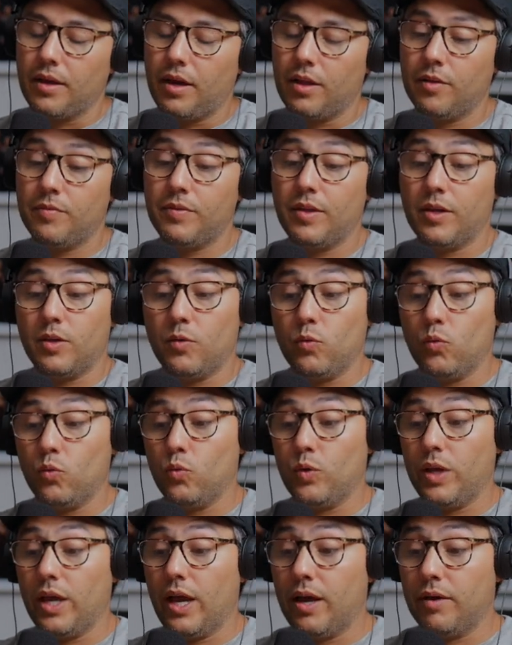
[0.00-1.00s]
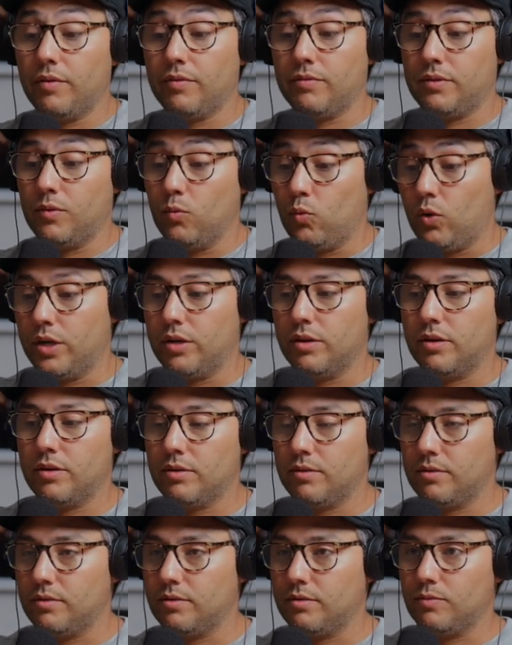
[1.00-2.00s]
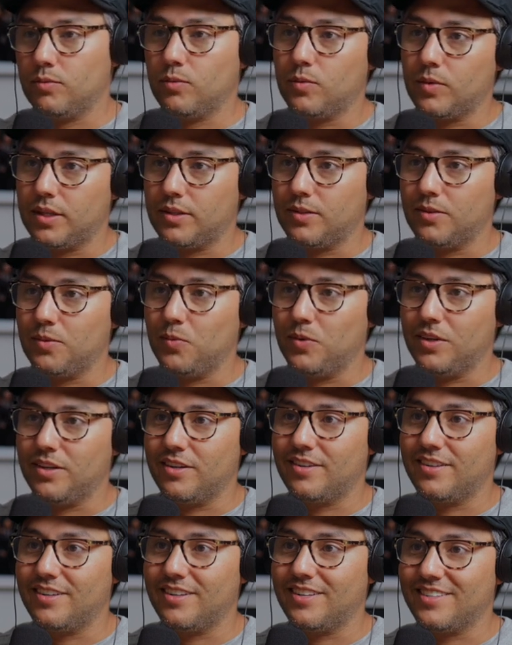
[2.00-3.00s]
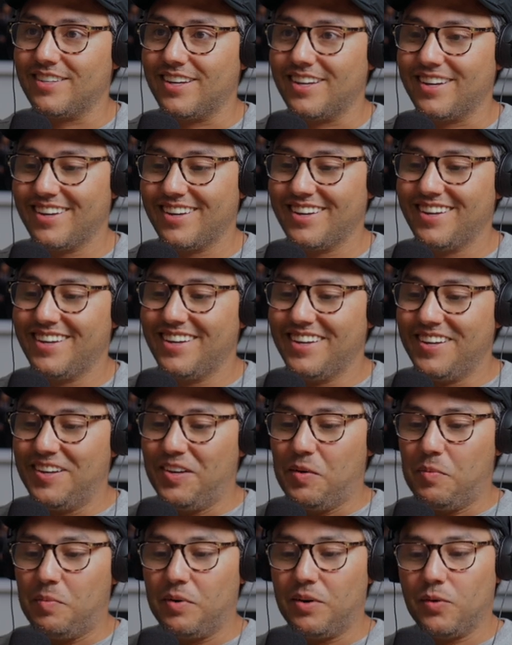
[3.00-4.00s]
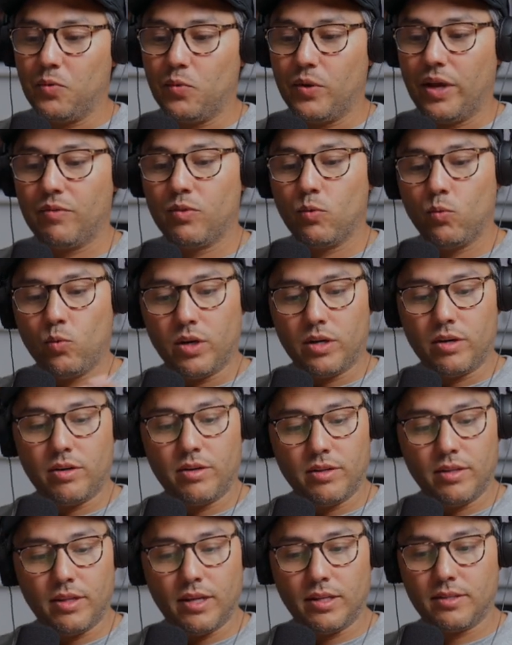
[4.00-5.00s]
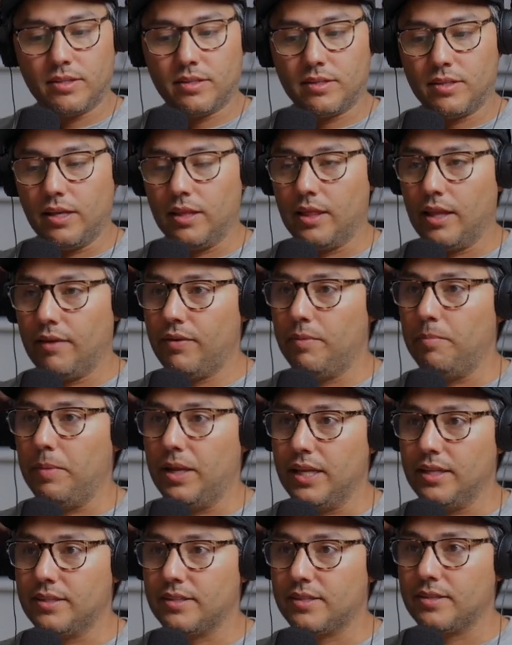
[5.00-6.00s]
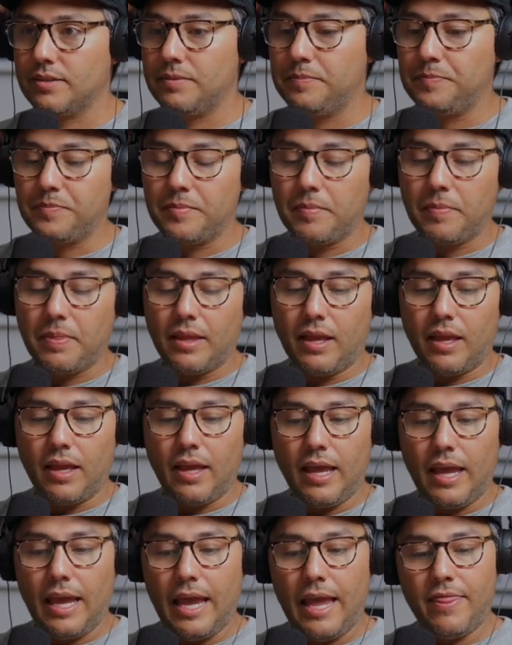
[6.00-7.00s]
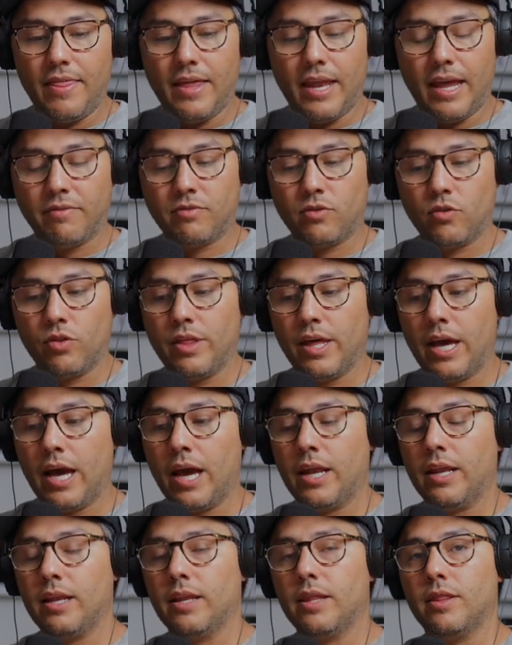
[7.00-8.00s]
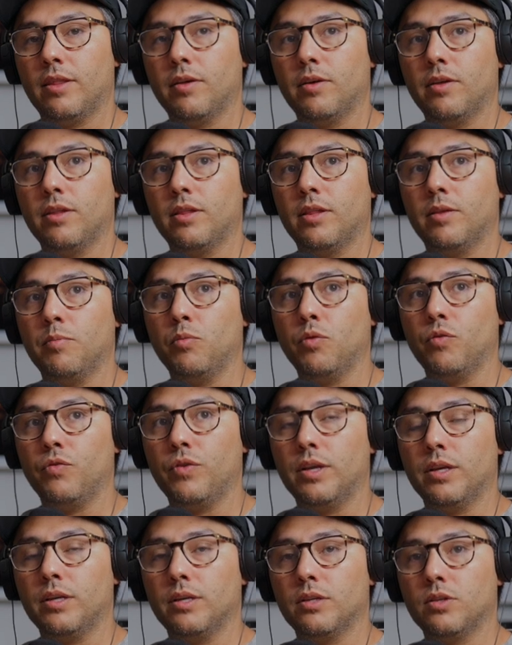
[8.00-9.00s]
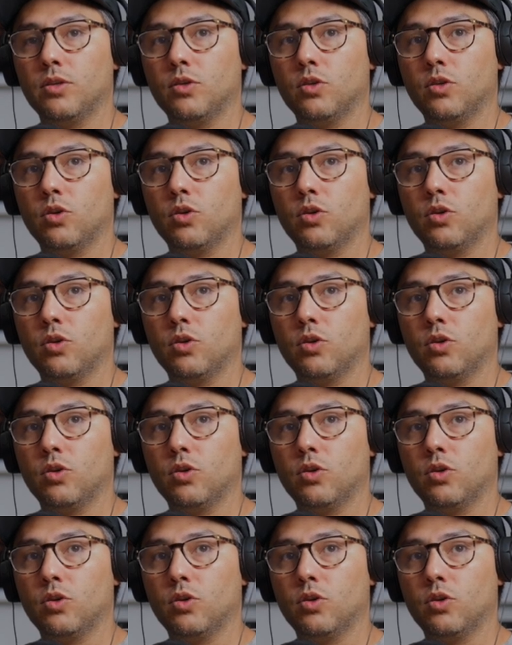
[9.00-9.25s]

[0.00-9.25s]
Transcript: I love that we have the winner. We'll get to the winner in a sec. But we have the oneer that's 11 minutes, and then after that, the the movie